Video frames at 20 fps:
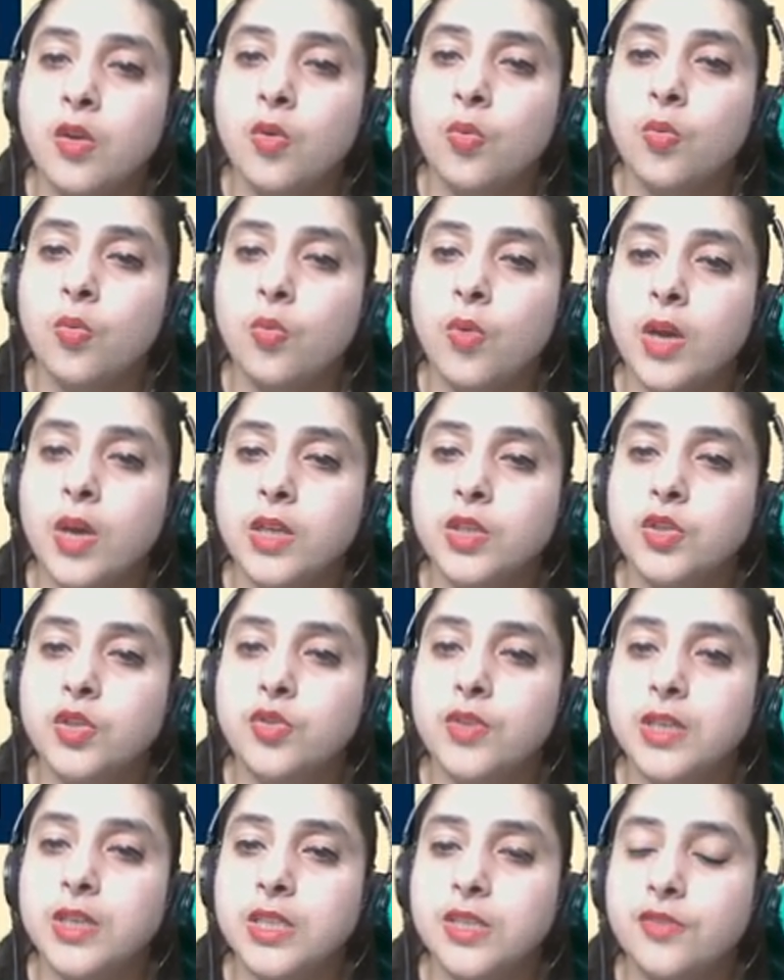
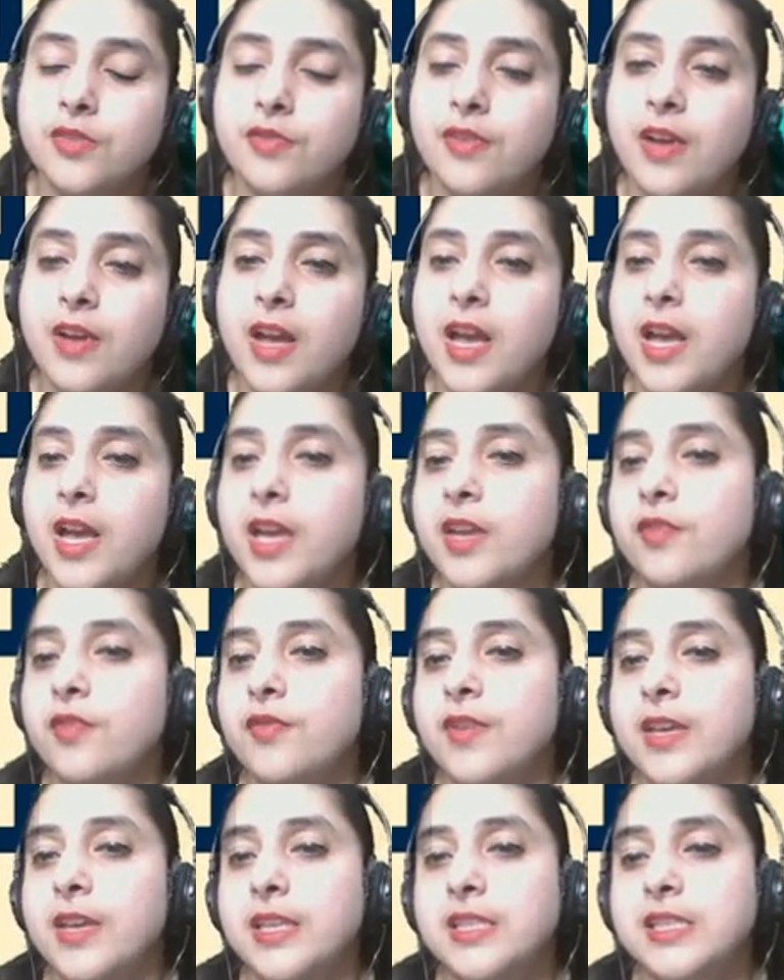125.
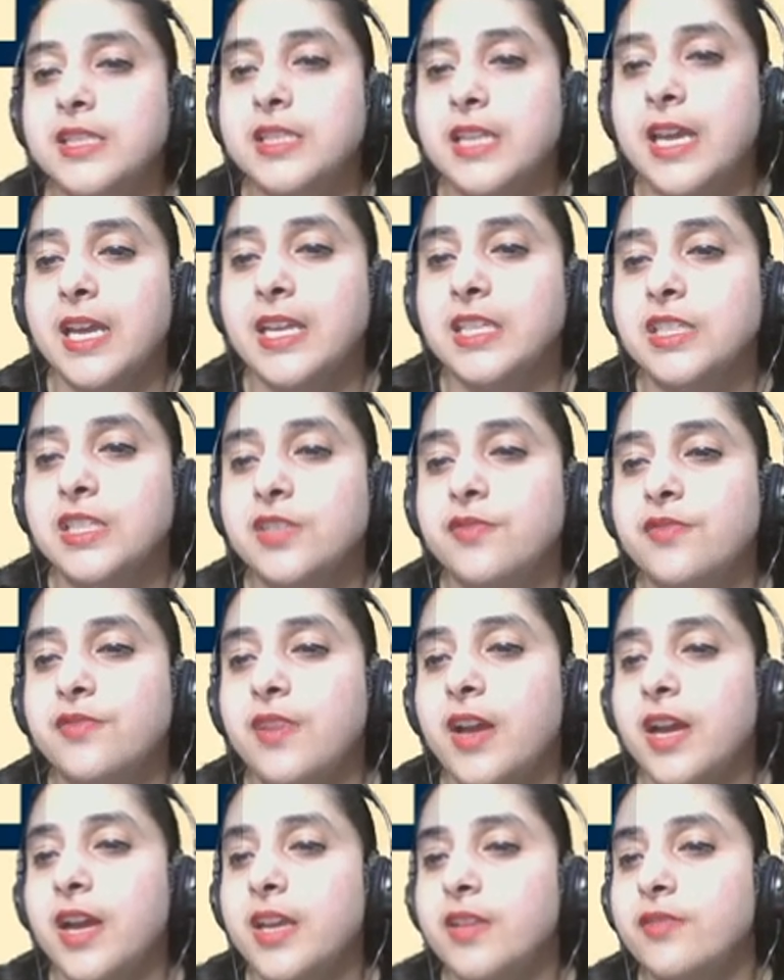It's
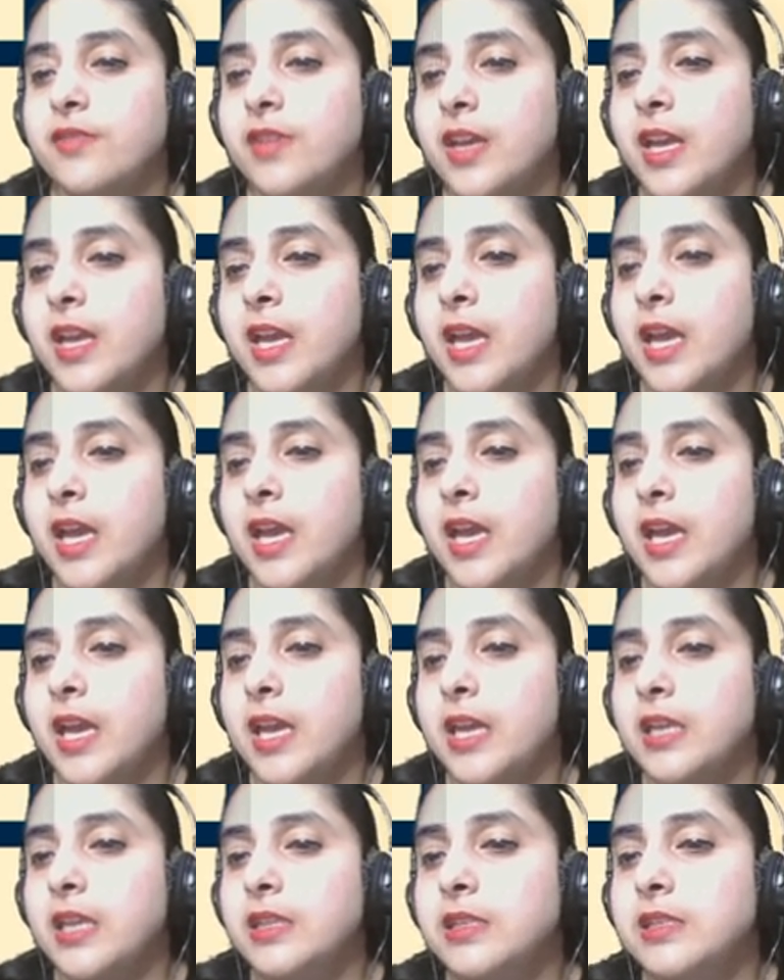95.
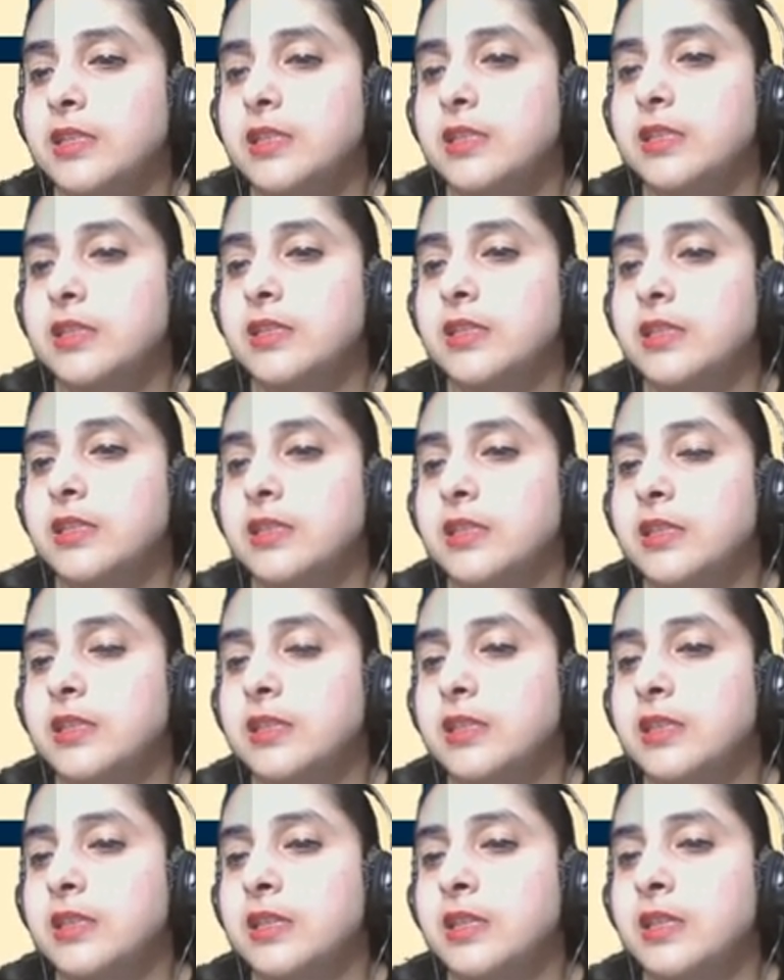It's
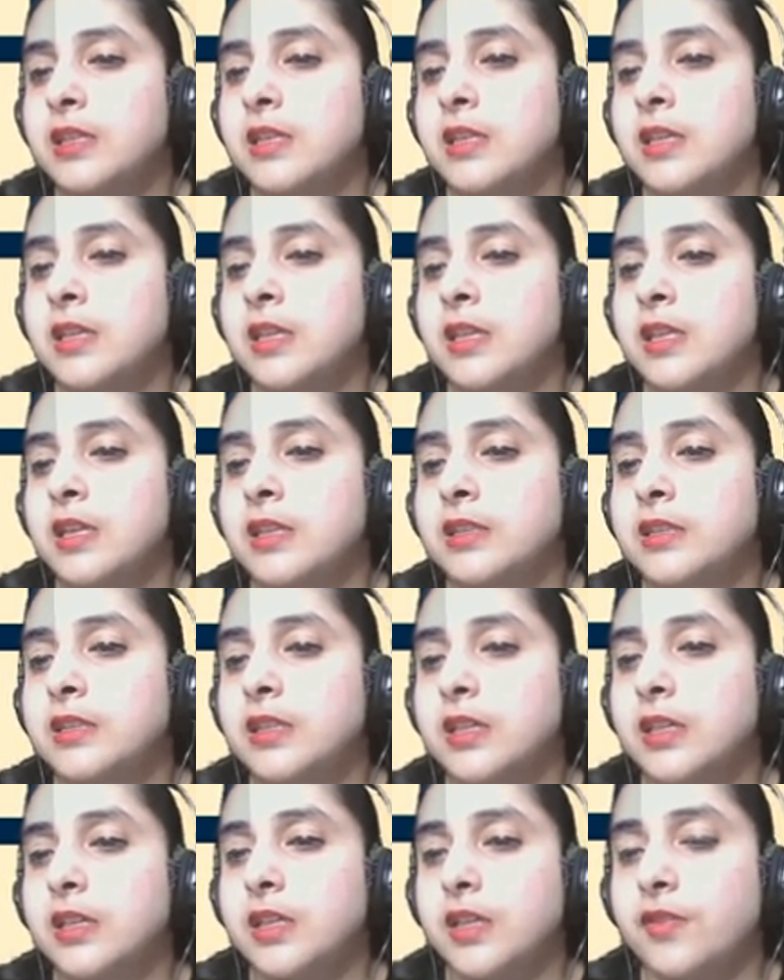
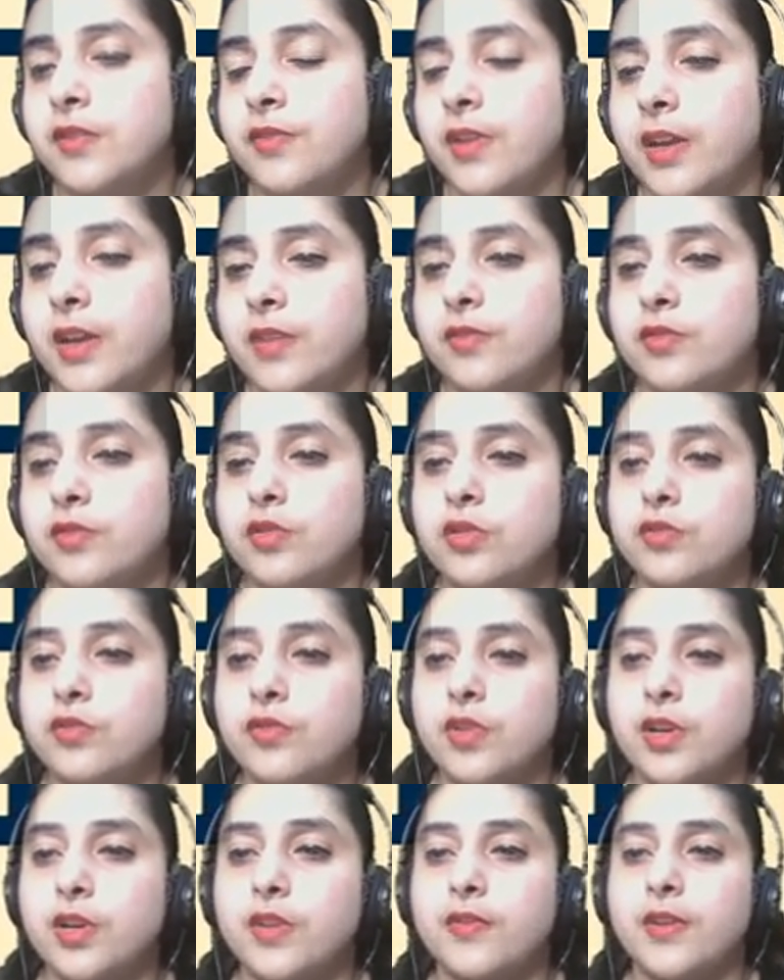35. Not
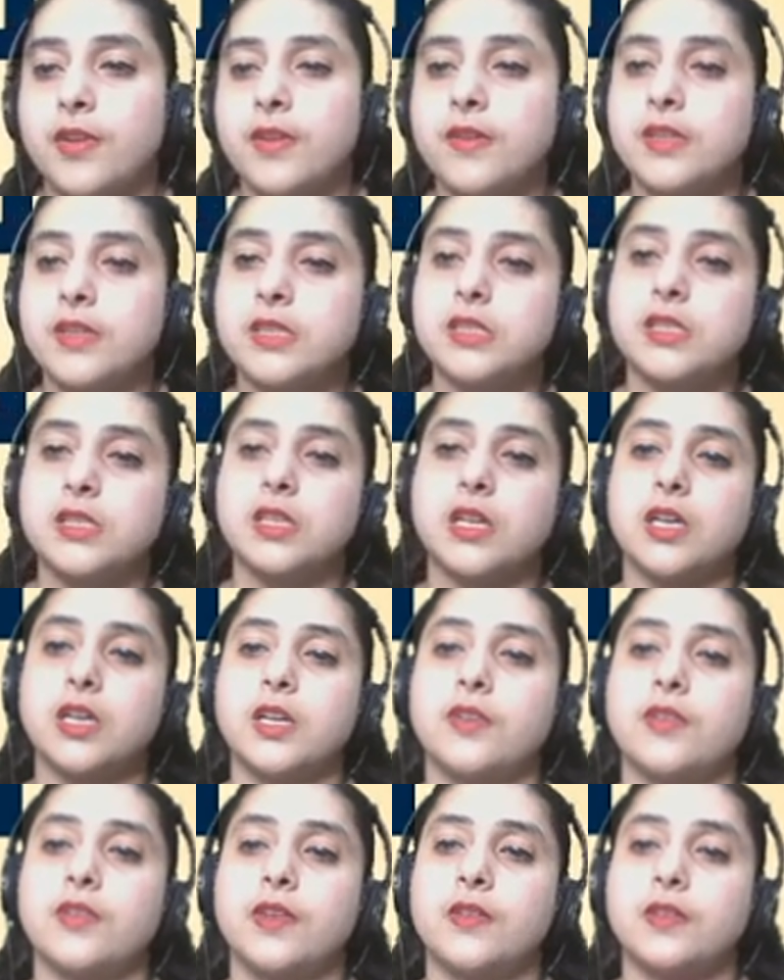45. It's 35.
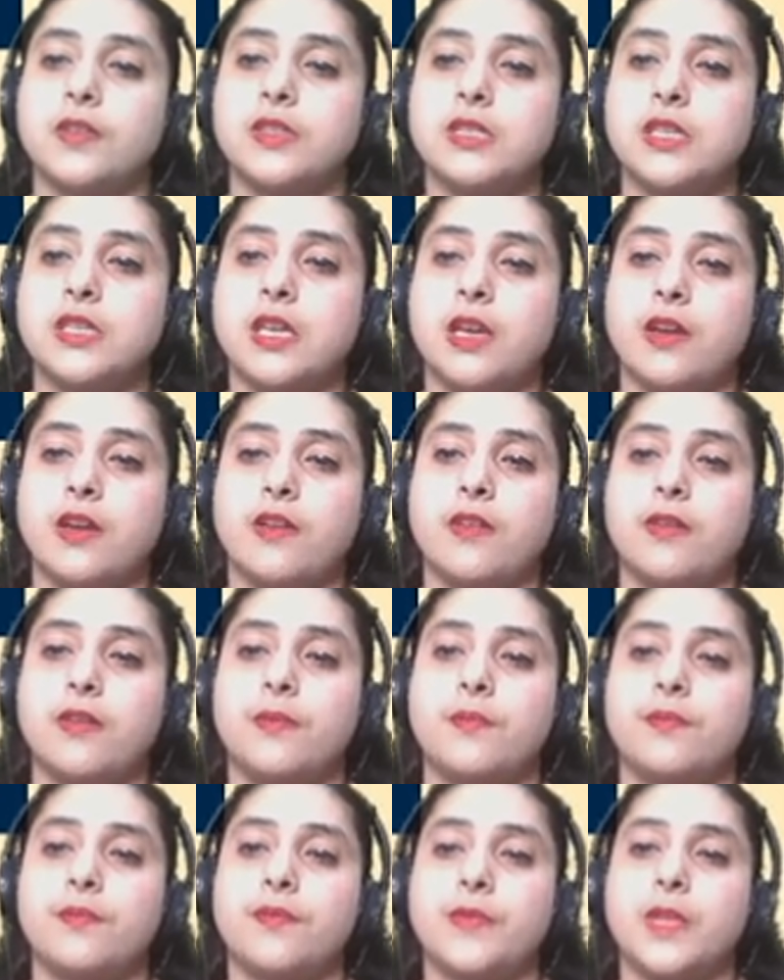It's here.
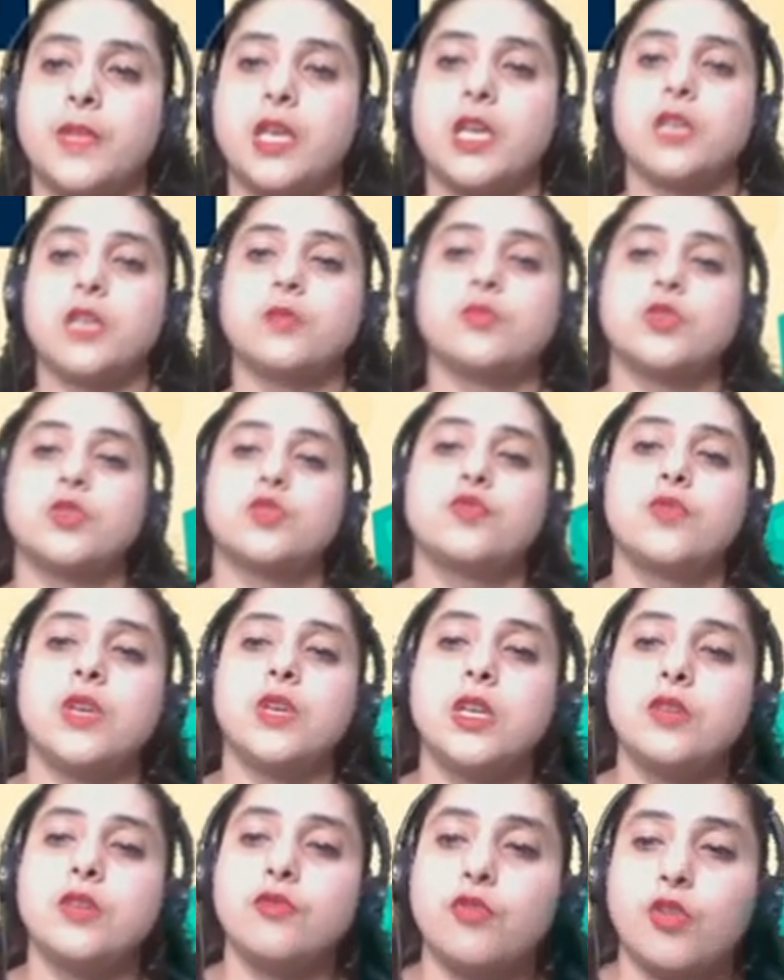In between
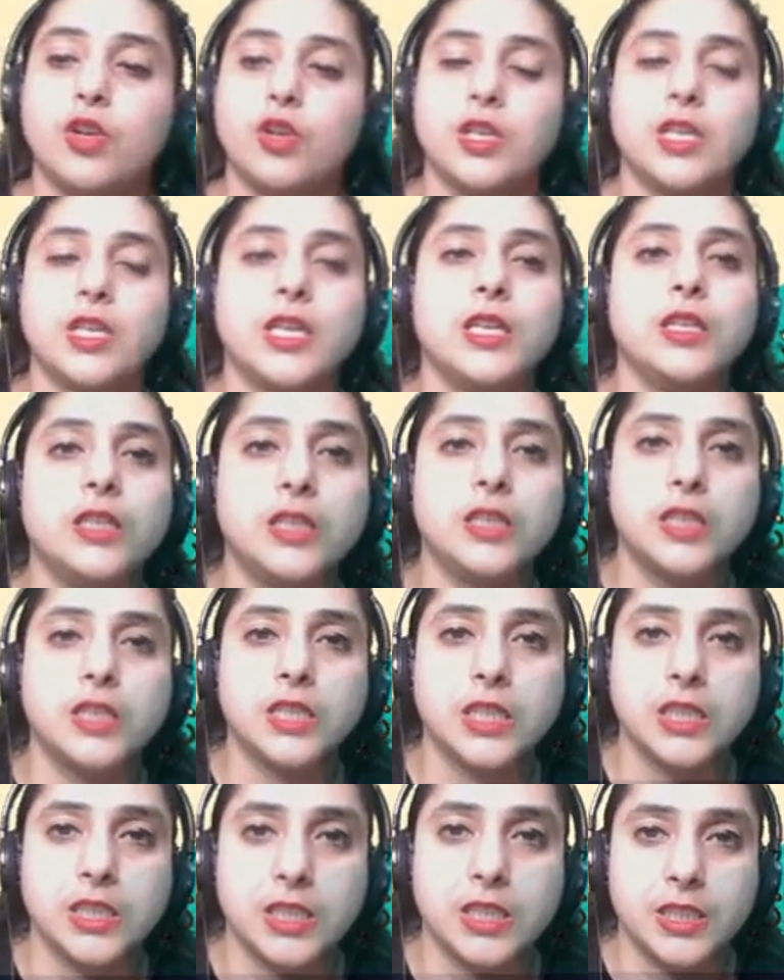40 and
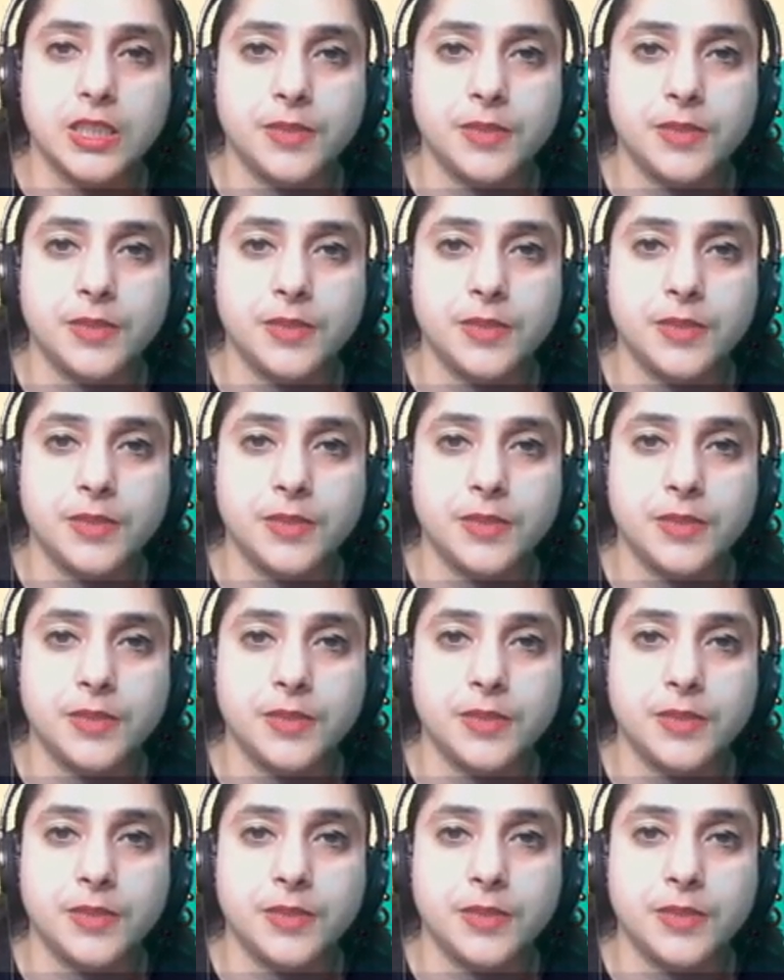30.